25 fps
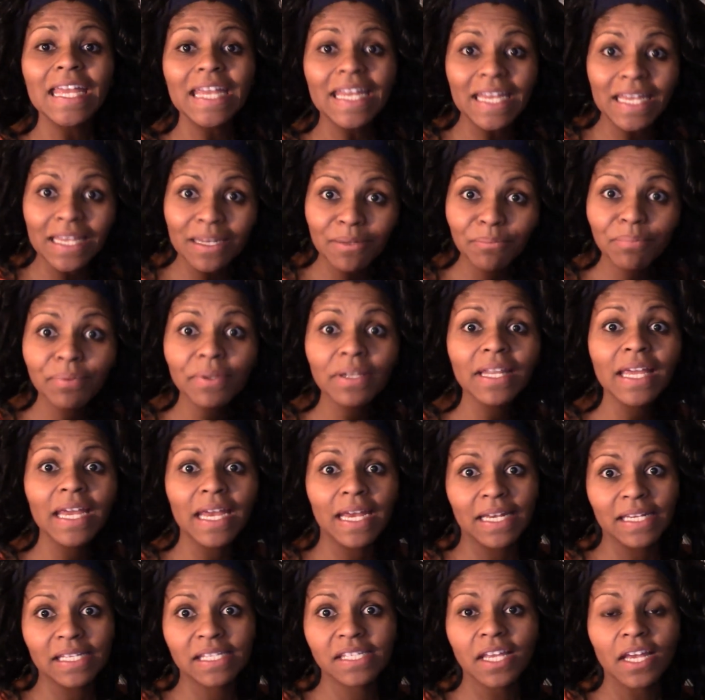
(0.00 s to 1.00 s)
in
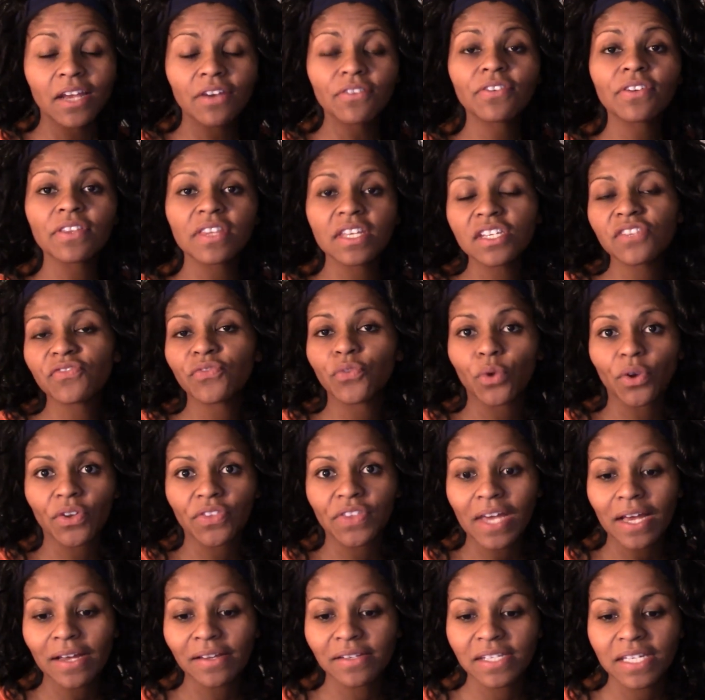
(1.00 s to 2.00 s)
place for this
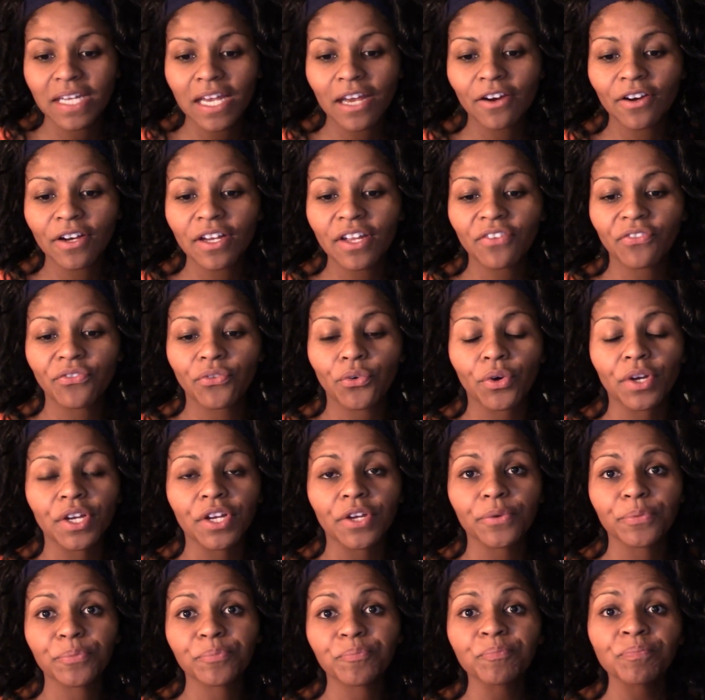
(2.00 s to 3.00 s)
fourth house area for
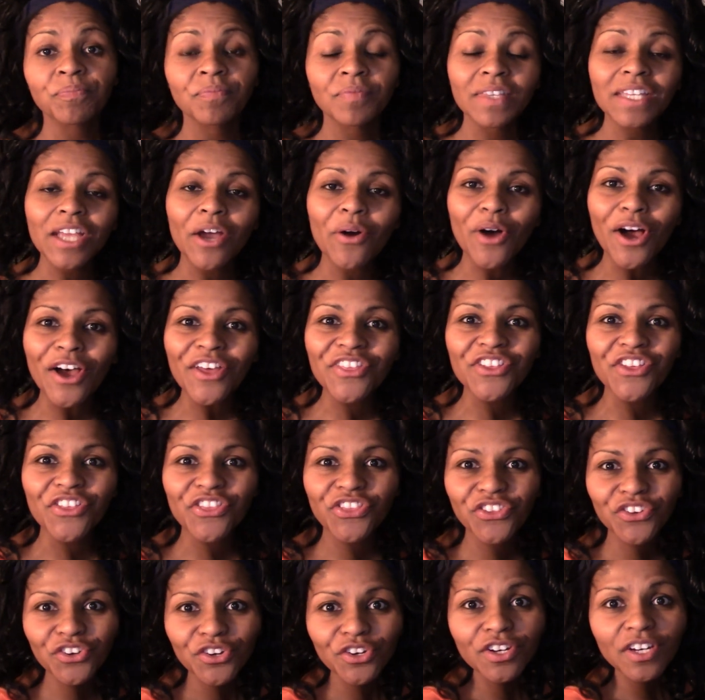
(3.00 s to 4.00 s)
you. Now, on the
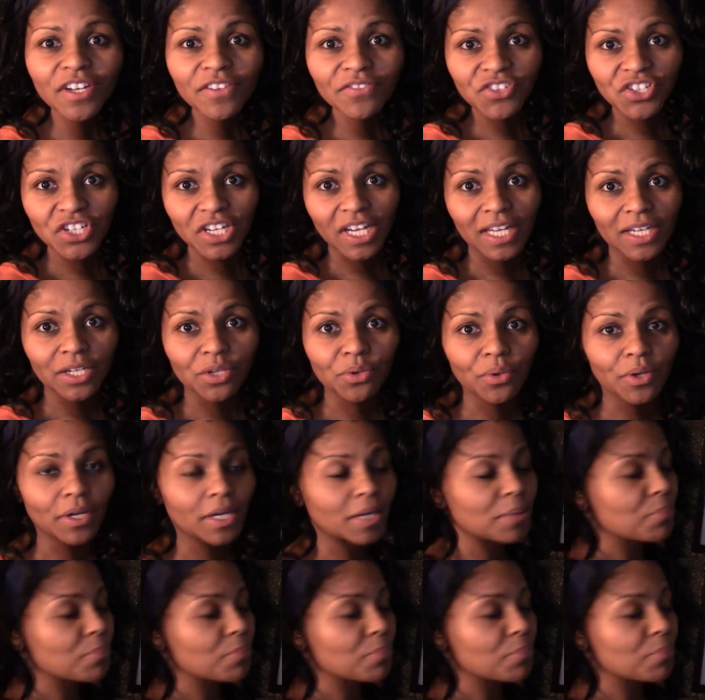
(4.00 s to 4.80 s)
third of January,